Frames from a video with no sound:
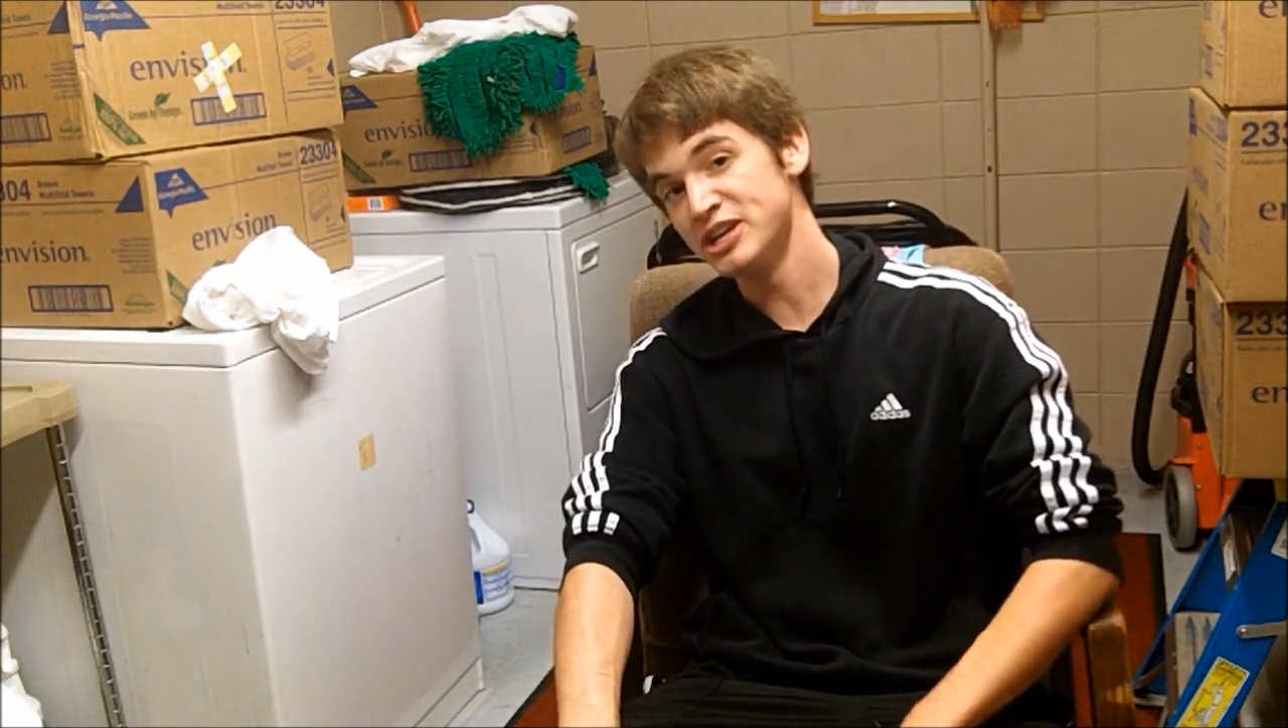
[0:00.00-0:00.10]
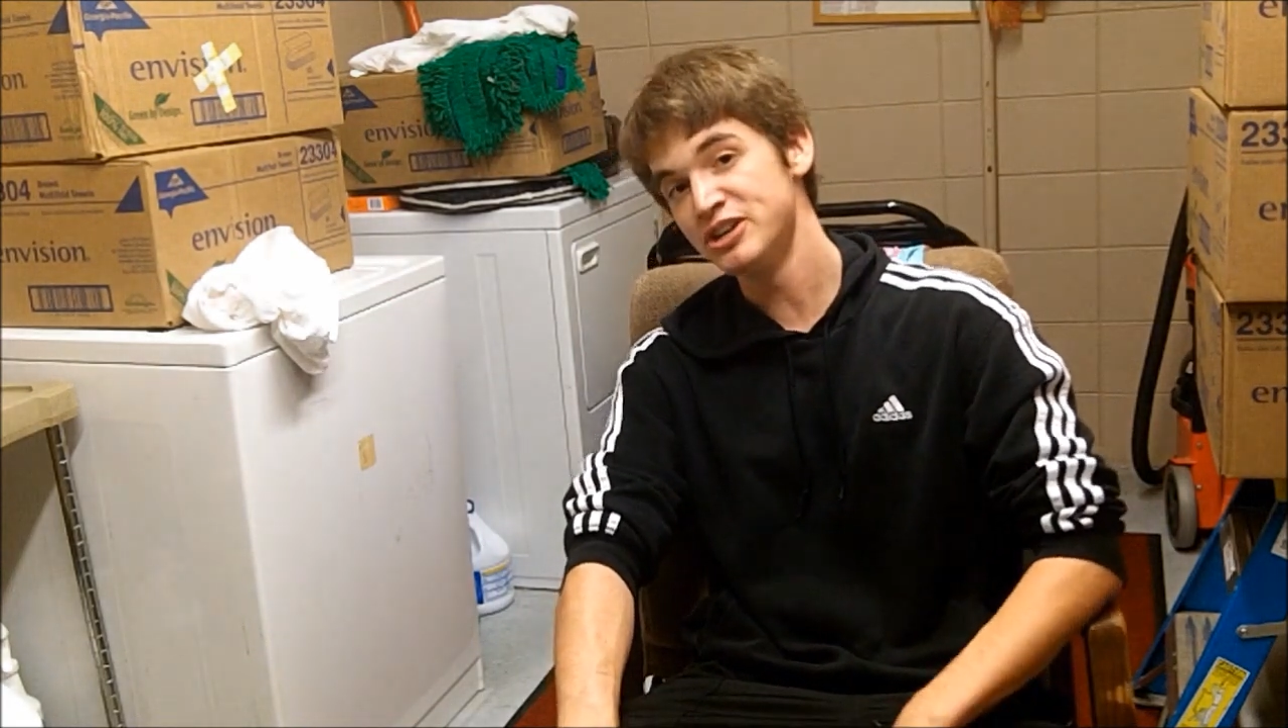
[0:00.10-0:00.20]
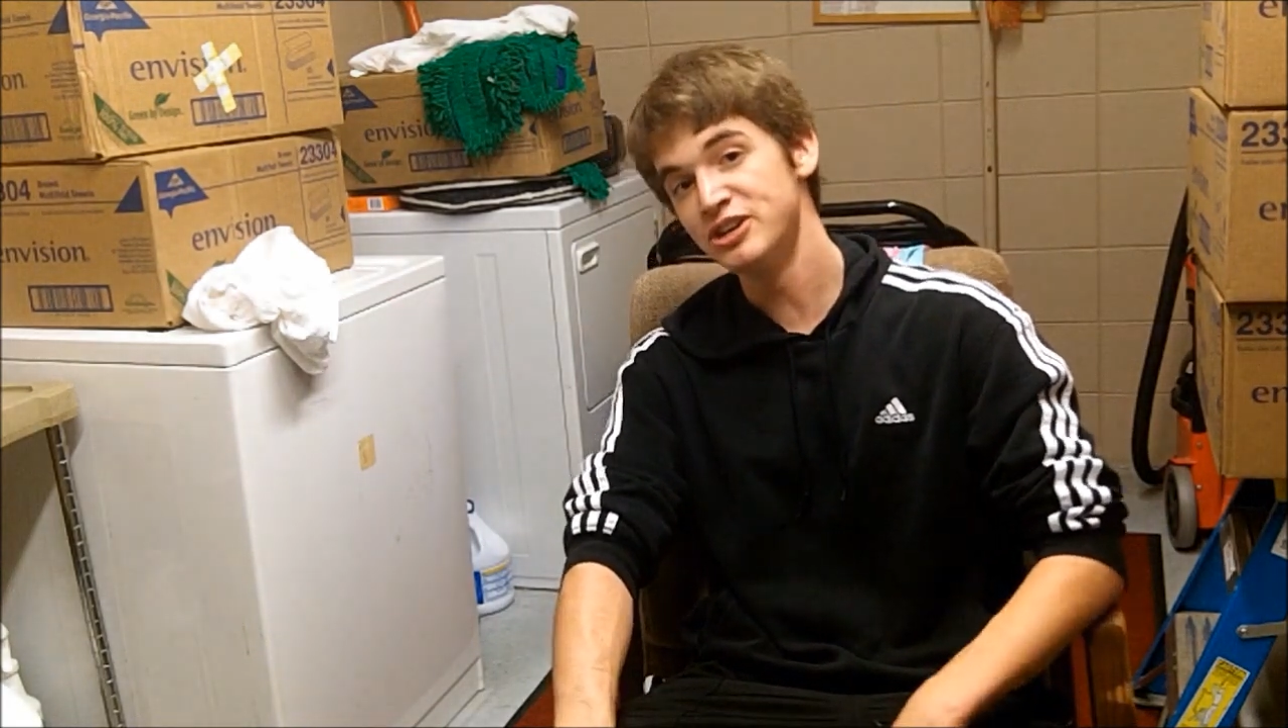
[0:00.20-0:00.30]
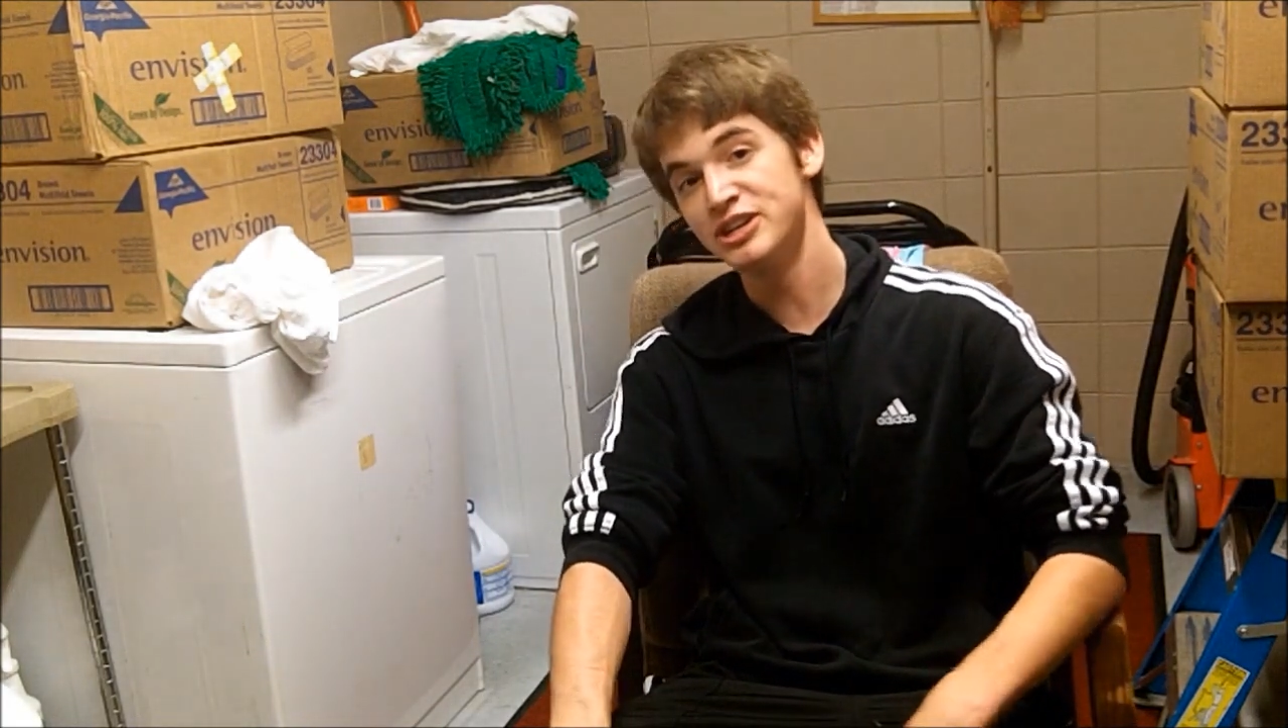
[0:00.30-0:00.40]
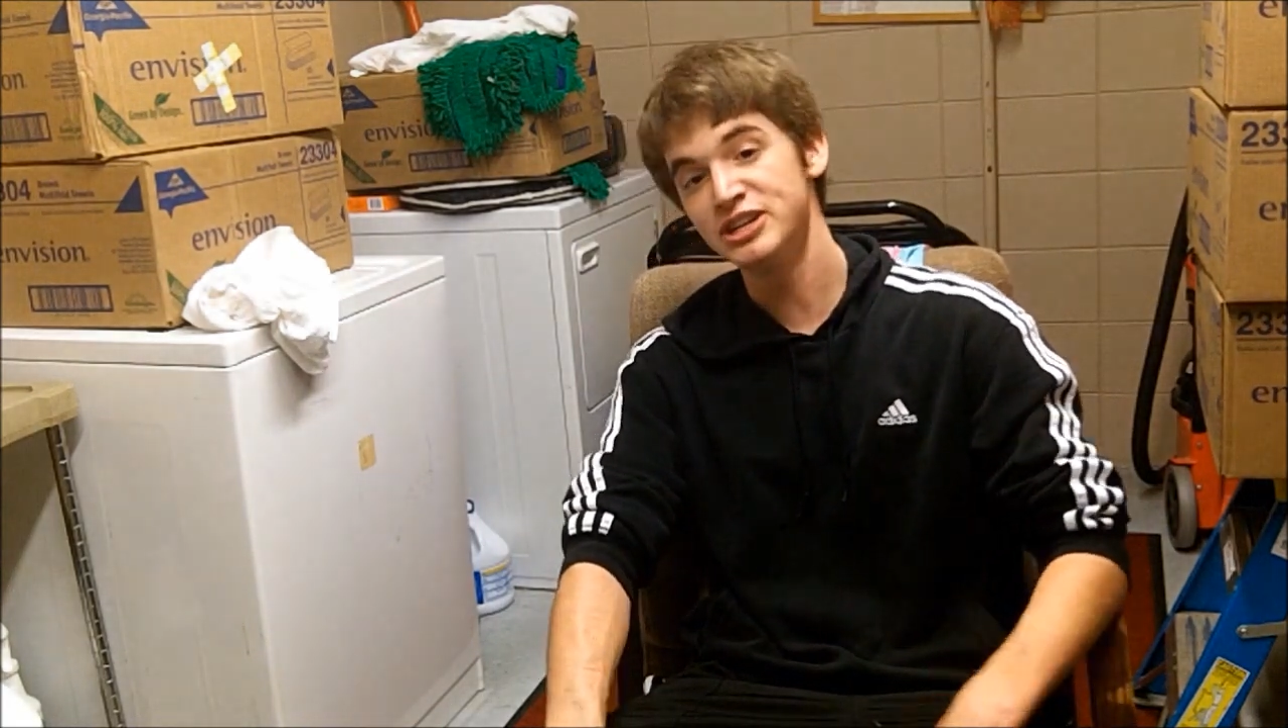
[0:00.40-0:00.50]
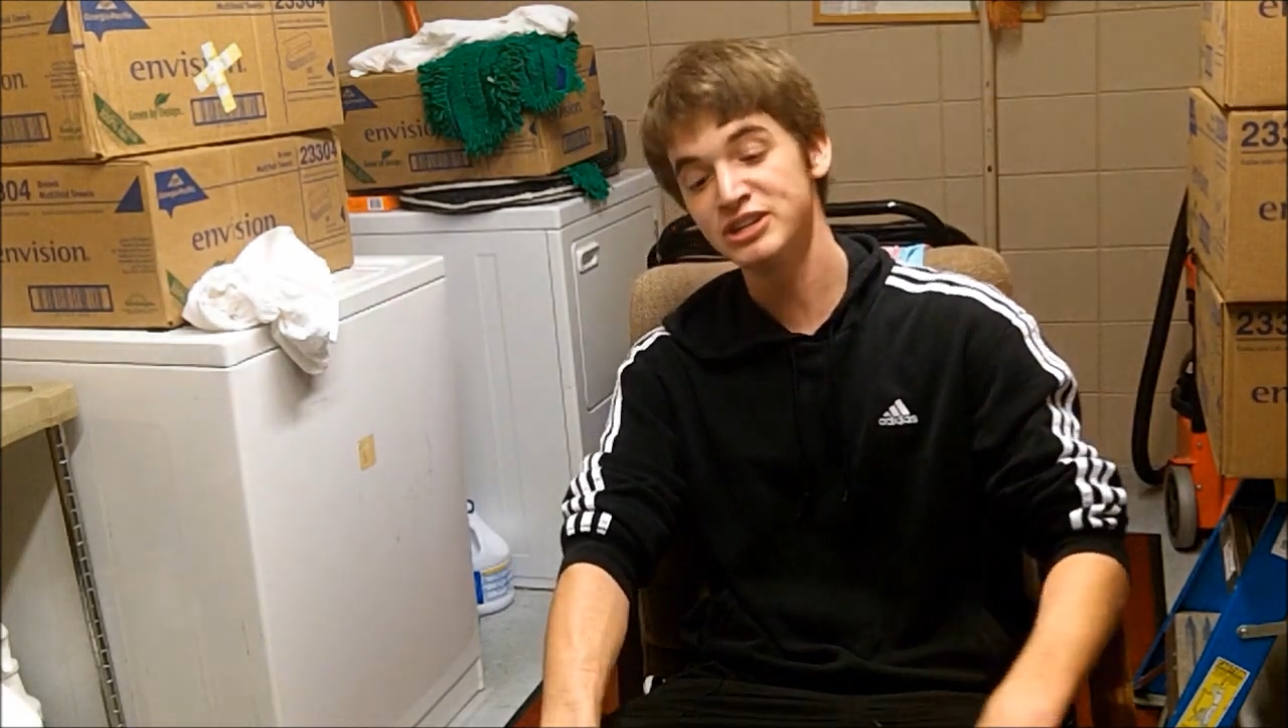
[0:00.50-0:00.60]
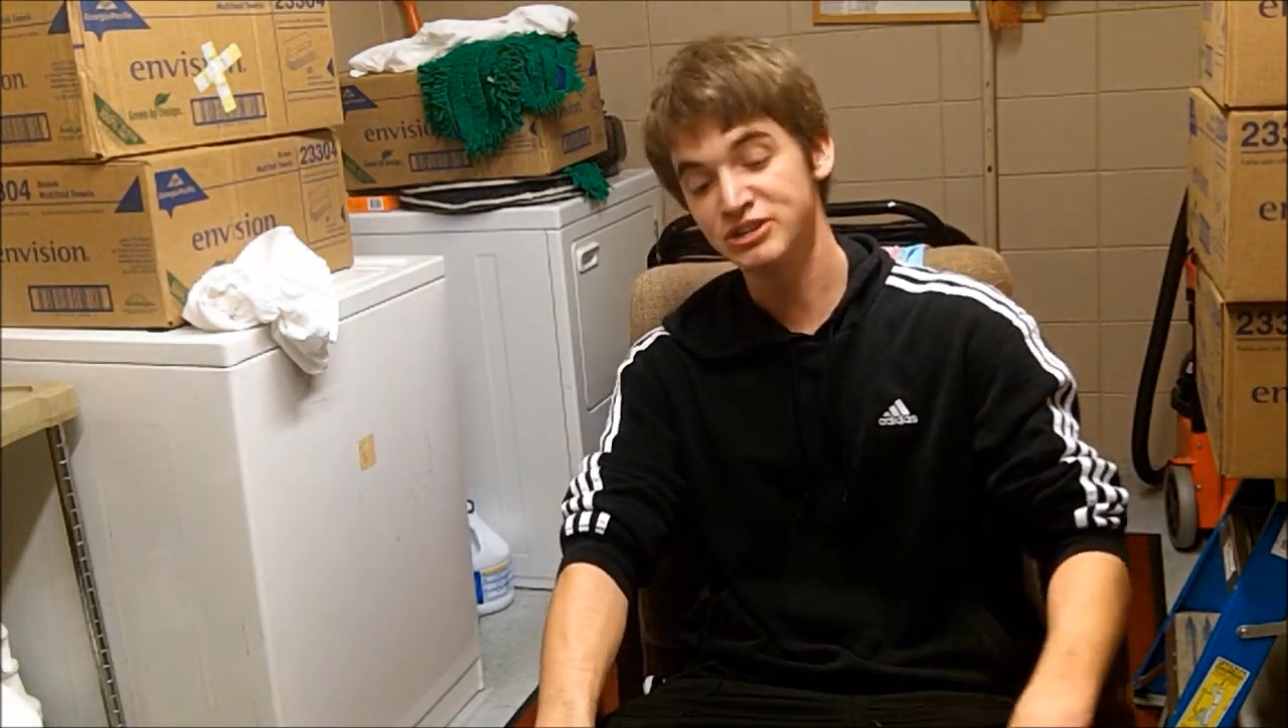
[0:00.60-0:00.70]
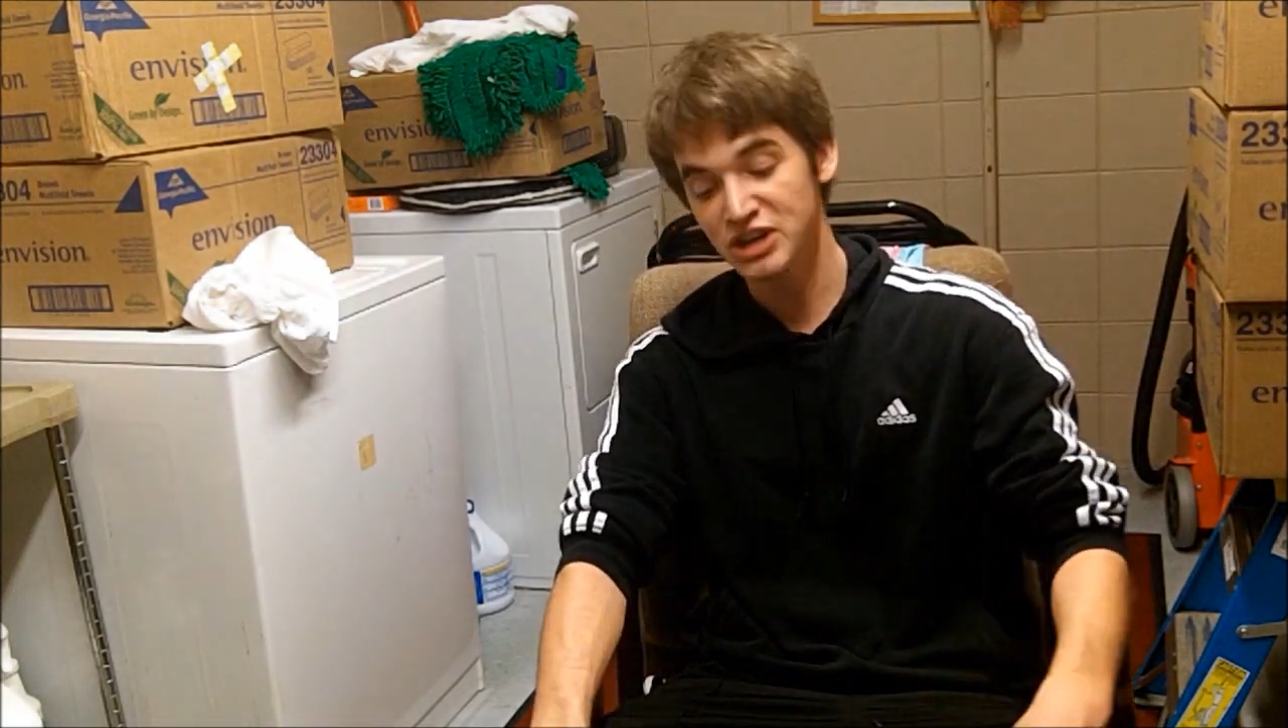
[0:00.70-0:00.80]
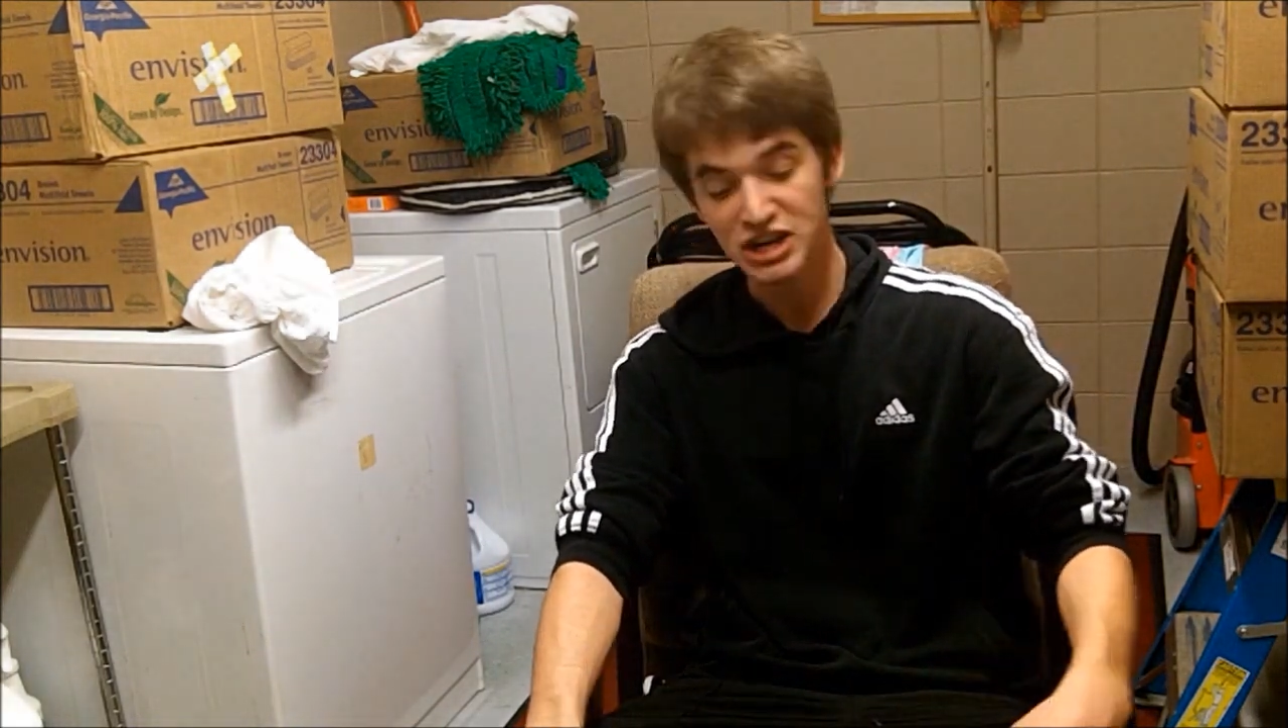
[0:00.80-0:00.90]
cookies